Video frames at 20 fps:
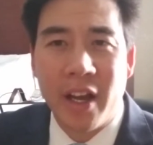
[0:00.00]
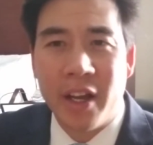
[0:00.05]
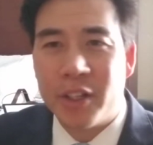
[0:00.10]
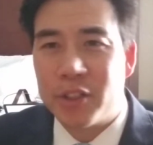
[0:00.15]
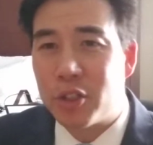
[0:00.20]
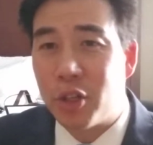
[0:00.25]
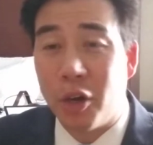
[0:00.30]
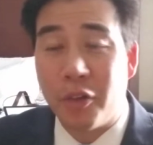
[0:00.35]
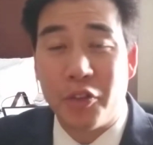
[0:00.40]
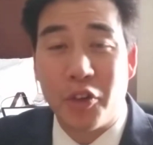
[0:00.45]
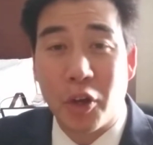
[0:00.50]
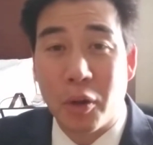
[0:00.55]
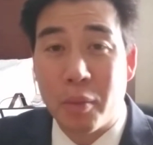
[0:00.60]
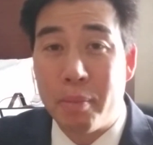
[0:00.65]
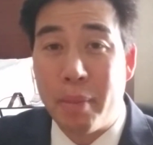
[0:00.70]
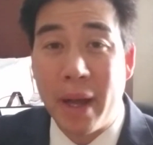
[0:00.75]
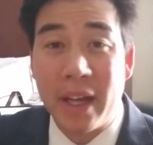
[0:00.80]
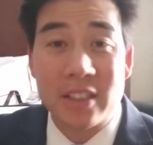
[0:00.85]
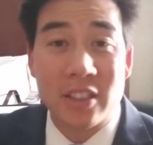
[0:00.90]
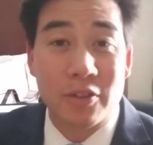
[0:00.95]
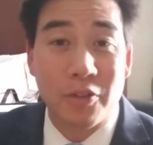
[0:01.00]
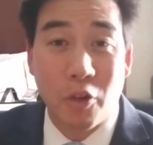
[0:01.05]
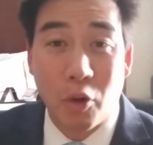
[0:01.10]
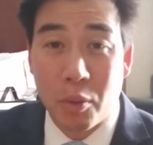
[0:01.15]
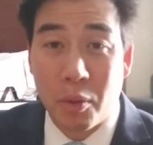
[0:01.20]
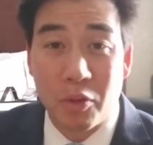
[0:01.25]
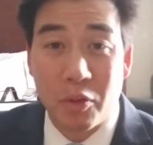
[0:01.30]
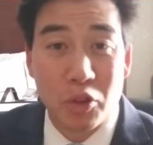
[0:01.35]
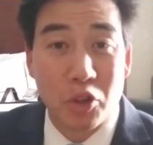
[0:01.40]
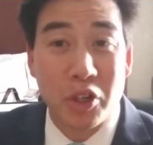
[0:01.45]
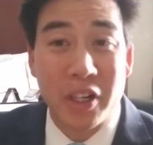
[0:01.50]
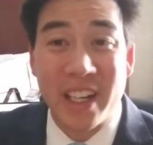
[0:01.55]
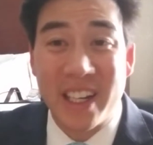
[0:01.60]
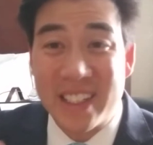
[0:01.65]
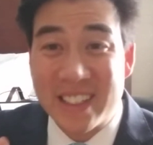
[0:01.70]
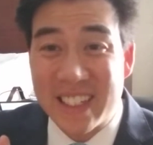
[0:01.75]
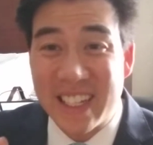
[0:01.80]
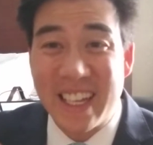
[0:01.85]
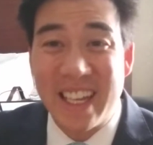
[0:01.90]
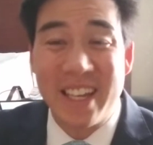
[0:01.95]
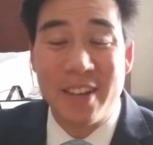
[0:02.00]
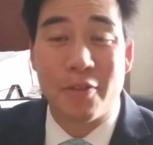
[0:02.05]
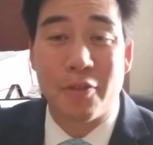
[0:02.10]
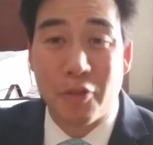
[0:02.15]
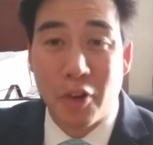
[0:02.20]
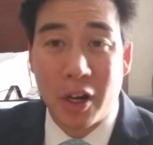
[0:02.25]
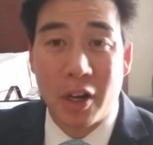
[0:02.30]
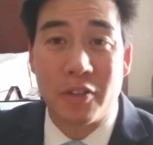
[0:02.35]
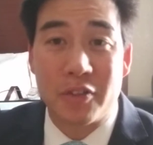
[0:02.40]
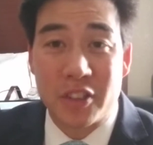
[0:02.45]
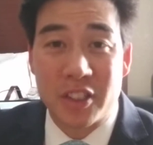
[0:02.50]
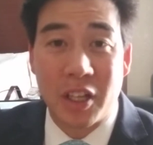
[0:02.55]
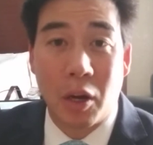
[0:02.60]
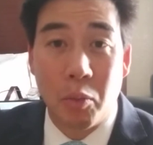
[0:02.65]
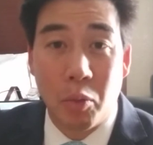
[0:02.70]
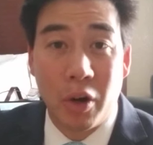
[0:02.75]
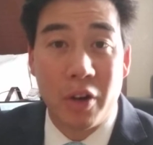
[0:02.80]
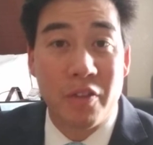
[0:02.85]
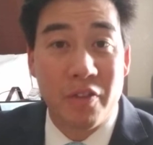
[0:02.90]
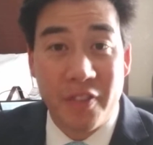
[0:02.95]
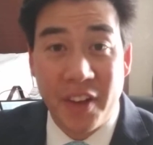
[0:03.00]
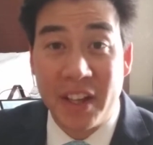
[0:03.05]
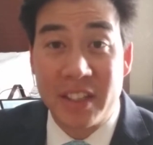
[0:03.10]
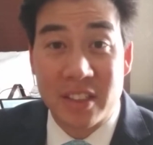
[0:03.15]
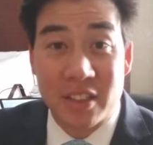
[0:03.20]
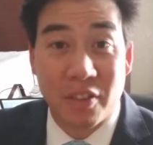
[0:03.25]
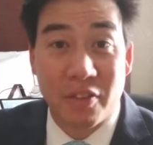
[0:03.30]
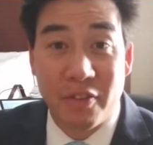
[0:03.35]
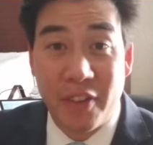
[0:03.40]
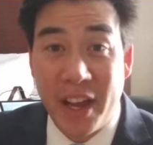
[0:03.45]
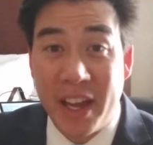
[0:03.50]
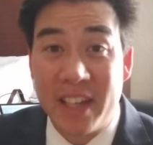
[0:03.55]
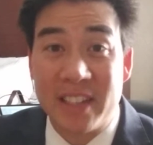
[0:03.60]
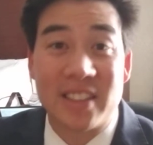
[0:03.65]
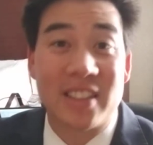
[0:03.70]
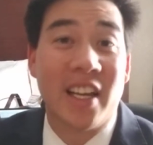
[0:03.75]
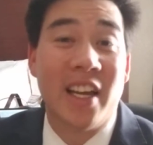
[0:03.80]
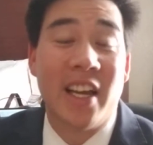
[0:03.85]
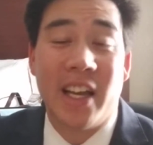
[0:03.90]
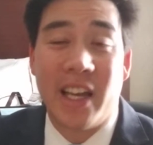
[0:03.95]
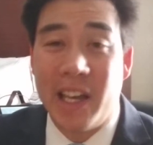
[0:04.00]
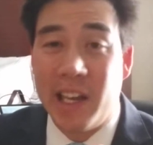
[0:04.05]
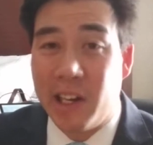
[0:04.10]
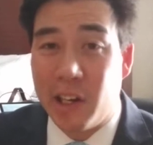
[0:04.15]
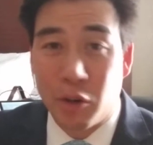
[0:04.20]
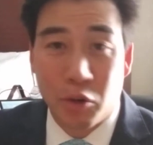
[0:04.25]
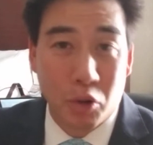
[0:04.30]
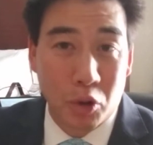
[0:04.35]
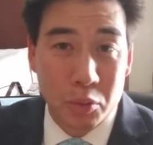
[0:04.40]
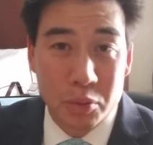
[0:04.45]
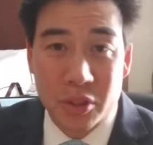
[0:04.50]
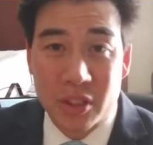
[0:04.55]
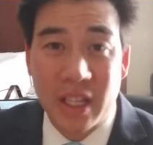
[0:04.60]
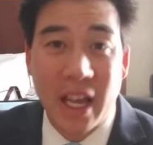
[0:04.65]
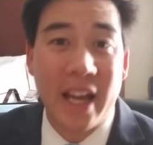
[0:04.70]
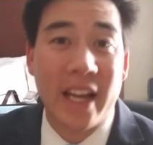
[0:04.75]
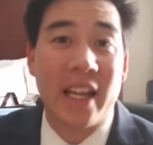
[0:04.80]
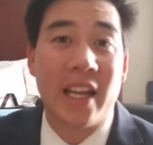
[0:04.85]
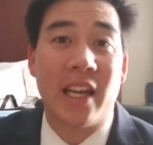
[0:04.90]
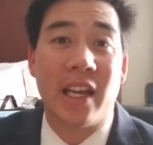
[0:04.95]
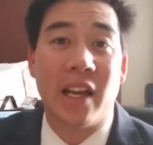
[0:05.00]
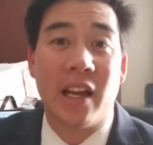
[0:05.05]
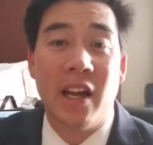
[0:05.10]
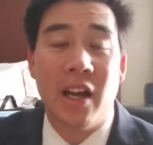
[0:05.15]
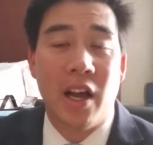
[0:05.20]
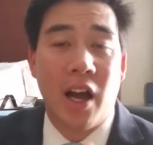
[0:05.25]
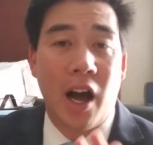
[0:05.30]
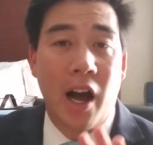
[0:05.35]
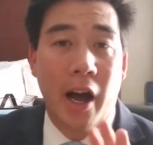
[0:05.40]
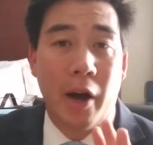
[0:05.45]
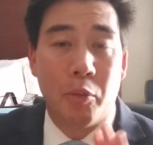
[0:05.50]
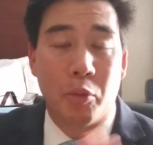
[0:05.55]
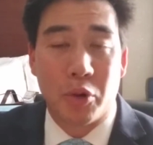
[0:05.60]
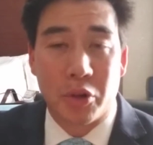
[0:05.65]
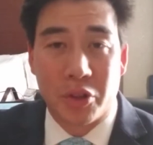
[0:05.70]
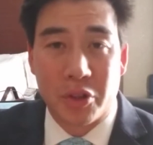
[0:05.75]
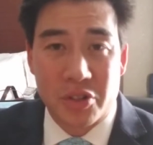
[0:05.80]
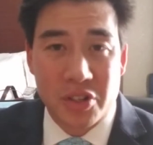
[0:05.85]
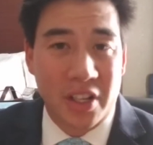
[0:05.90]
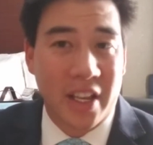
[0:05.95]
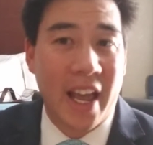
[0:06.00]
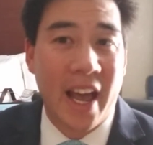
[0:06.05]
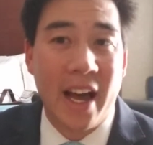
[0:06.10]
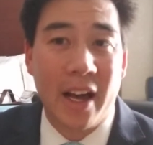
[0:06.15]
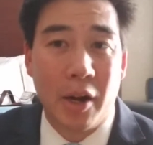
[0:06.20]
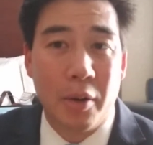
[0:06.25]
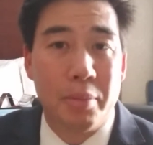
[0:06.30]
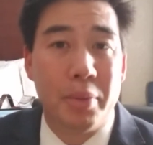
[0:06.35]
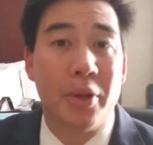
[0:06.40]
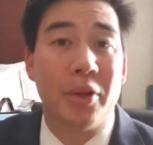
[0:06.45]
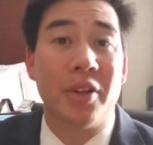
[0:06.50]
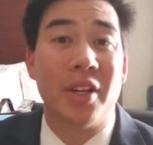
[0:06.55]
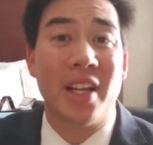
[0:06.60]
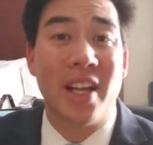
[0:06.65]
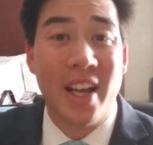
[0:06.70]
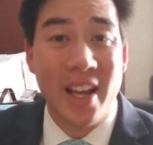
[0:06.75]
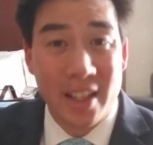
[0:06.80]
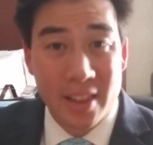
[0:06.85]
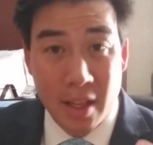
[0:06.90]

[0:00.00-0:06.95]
So if your best form of learning is in front of someone face to face in group setting um, where there's accountability,